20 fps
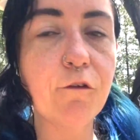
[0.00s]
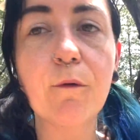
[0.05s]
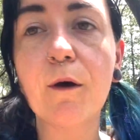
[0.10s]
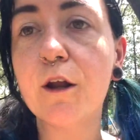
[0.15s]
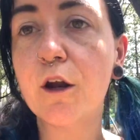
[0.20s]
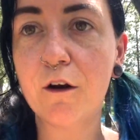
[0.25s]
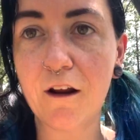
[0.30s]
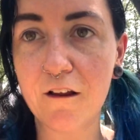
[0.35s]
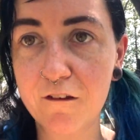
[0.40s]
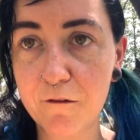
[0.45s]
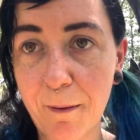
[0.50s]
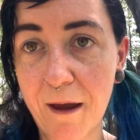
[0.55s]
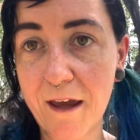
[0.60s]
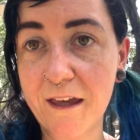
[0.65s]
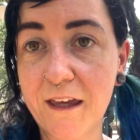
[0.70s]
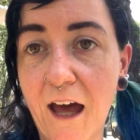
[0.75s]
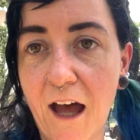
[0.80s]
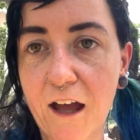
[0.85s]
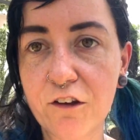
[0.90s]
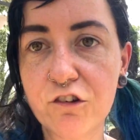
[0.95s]
so I don't need to pay
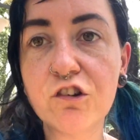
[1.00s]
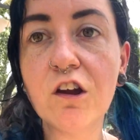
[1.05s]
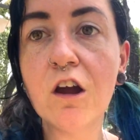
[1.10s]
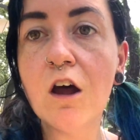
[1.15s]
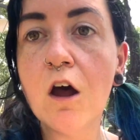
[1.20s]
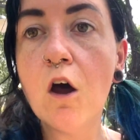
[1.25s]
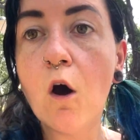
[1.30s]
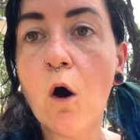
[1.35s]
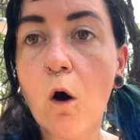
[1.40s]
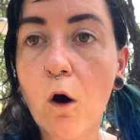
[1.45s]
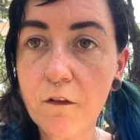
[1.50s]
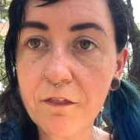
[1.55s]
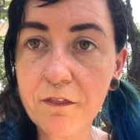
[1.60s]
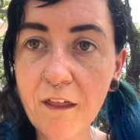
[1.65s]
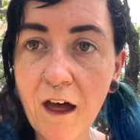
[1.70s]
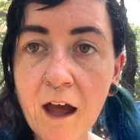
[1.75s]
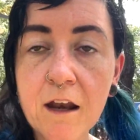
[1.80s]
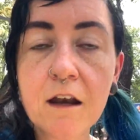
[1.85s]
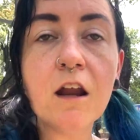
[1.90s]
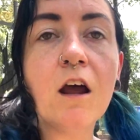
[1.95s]
cash on
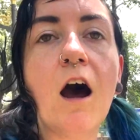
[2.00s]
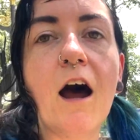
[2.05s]
that.